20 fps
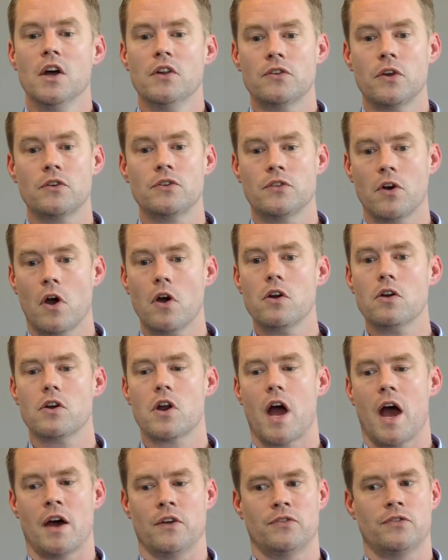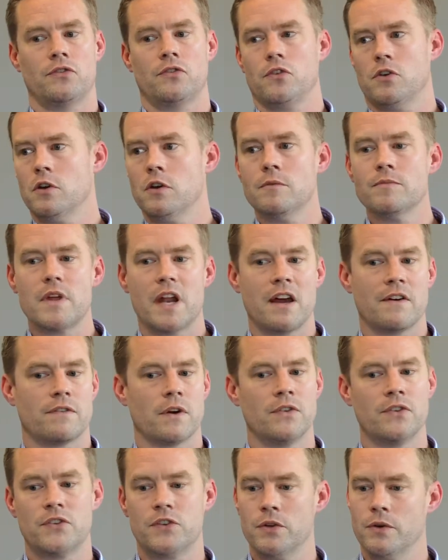So don't assume that
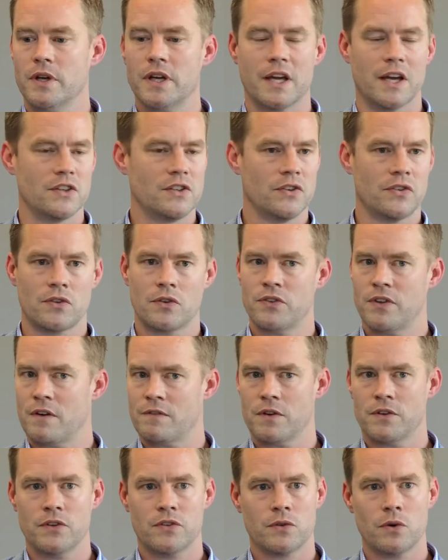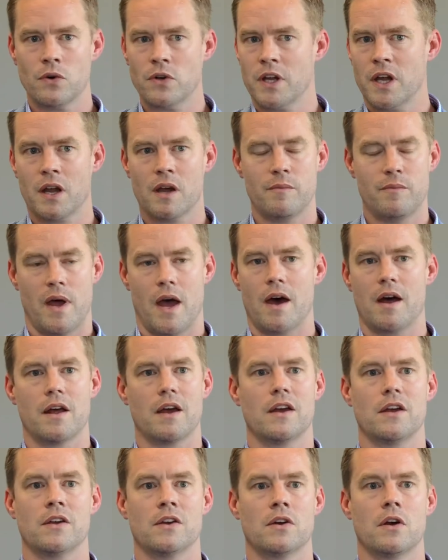everyone's doing it just because everyone's talking about
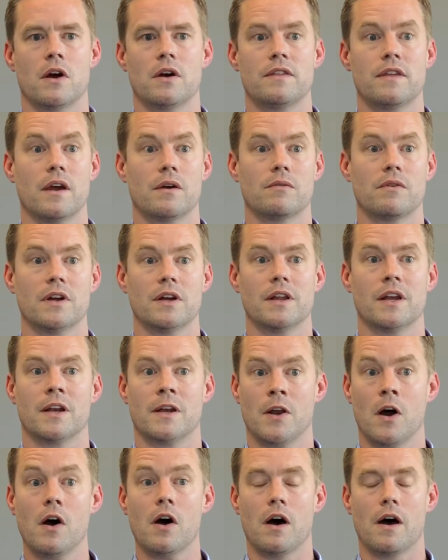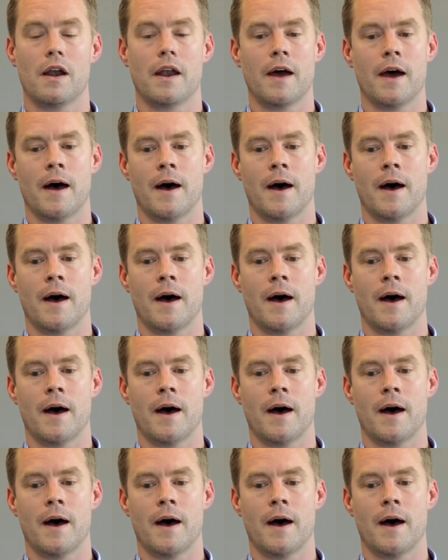it. You know, they're really not.